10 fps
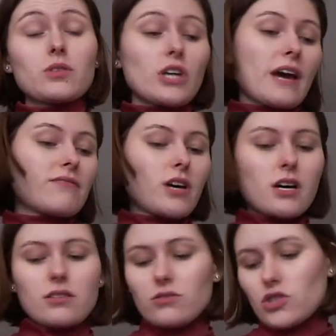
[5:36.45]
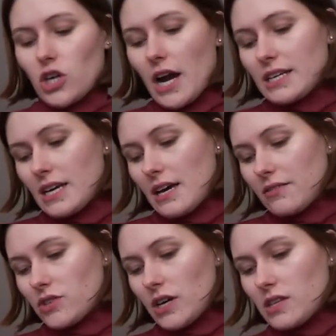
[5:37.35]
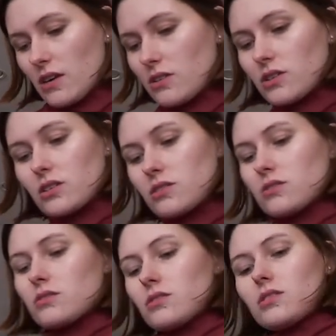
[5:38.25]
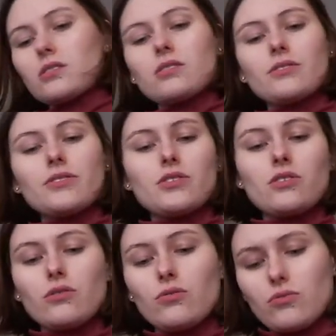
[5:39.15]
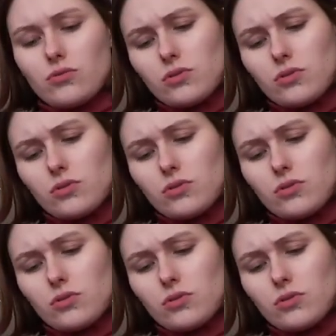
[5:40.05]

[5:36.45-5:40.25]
I have not tried yet. I've tried the other two.